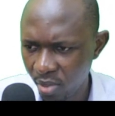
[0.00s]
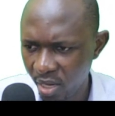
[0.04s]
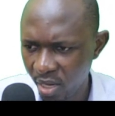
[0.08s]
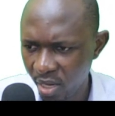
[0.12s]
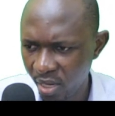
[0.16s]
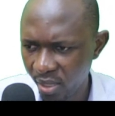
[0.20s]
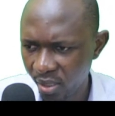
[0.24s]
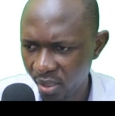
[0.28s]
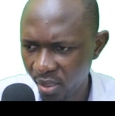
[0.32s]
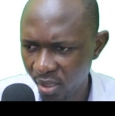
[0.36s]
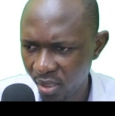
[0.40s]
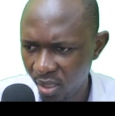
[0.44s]

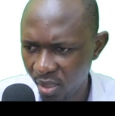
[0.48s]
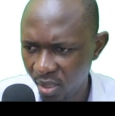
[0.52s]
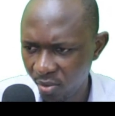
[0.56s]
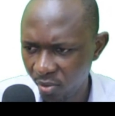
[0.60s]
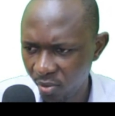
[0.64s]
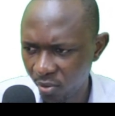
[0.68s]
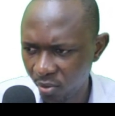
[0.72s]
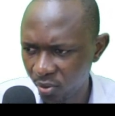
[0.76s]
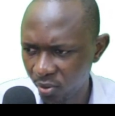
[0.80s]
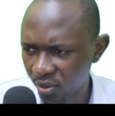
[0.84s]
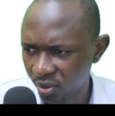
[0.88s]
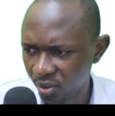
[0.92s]
income
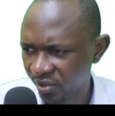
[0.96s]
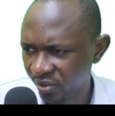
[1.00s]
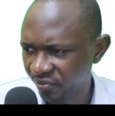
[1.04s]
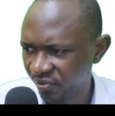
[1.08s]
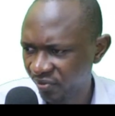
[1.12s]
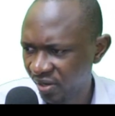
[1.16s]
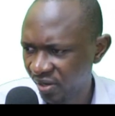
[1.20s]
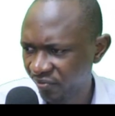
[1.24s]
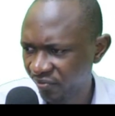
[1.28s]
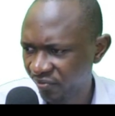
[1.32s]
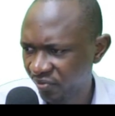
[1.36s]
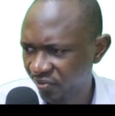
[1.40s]
was
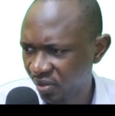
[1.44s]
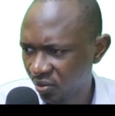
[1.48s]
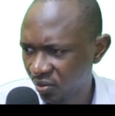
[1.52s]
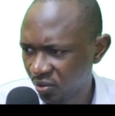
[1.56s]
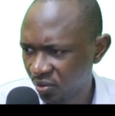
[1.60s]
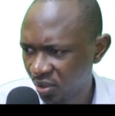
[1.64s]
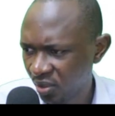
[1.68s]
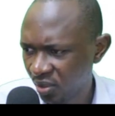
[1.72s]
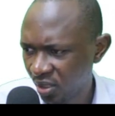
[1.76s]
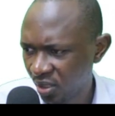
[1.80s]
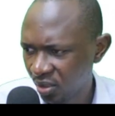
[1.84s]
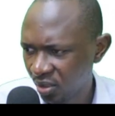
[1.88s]

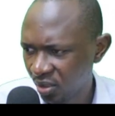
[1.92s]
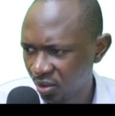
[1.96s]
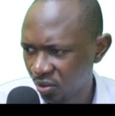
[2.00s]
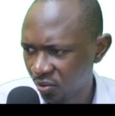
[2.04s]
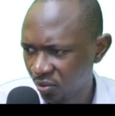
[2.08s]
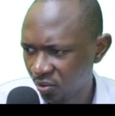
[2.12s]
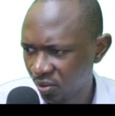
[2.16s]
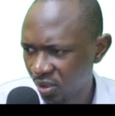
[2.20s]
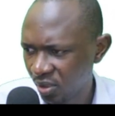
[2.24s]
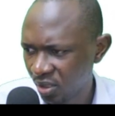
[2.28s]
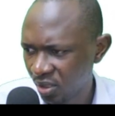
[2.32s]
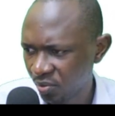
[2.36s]
5,000.
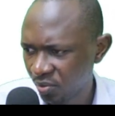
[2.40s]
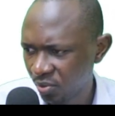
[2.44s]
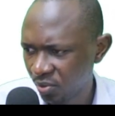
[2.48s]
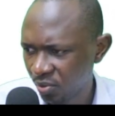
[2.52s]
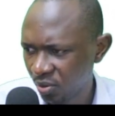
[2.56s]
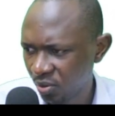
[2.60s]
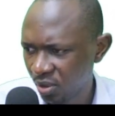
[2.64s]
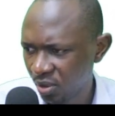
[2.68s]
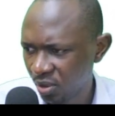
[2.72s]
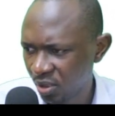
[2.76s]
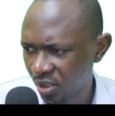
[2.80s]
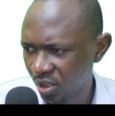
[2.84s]
So we just
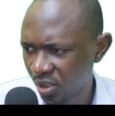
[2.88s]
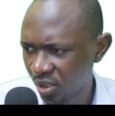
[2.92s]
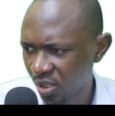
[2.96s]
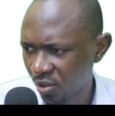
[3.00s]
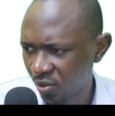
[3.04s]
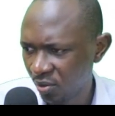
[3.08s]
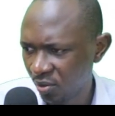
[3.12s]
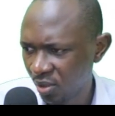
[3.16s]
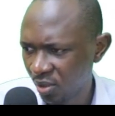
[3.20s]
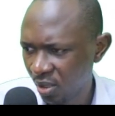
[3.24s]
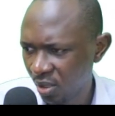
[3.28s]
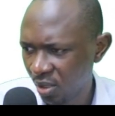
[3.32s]
put it in the
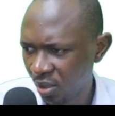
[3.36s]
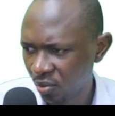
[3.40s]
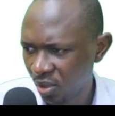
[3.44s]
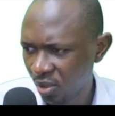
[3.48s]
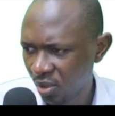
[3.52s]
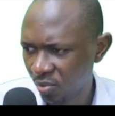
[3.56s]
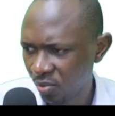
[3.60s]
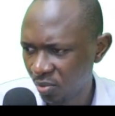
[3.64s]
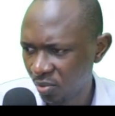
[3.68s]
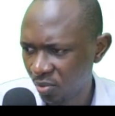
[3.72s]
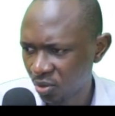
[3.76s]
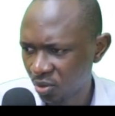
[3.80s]

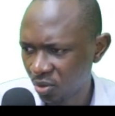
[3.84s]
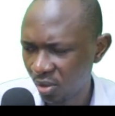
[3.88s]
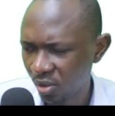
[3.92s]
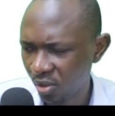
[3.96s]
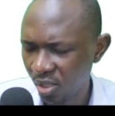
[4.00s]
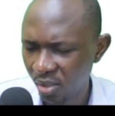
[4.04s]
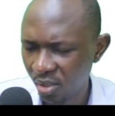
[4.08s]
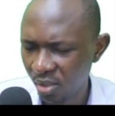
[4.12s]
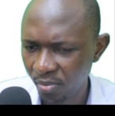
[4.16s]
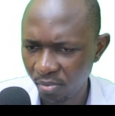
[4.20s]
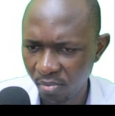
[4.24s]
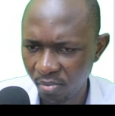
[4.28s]
outermost
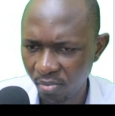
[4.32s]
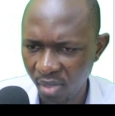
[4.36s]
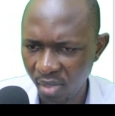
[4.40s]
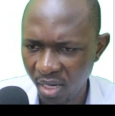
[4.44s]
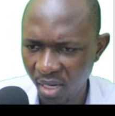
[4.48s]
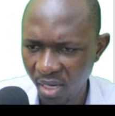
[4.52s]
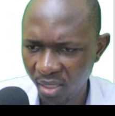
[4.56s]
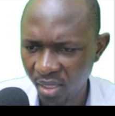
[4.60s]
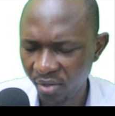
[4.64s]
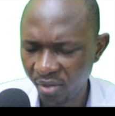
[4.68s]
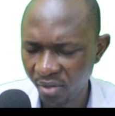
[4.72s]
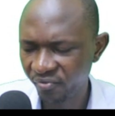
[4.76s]
column. Bar
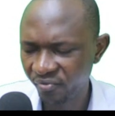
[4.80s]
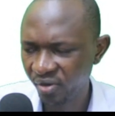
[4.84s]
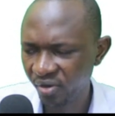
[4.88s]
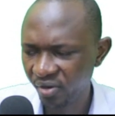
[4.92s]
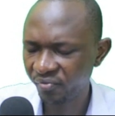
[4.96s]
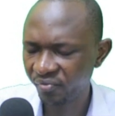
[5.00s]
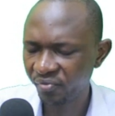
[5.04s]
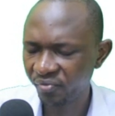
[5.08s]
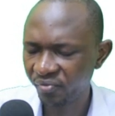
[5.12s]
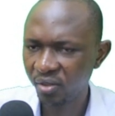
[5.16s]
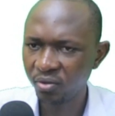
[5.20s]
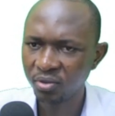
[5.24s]
income
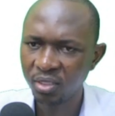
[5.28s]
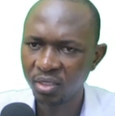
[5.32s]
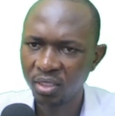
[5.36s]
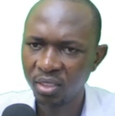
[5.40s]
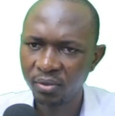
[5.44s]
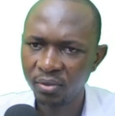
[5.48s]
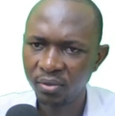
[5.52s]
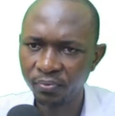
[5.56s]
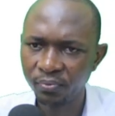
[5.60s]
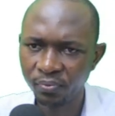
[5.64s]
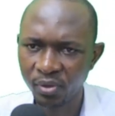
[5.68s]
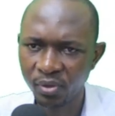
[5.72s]
5,000.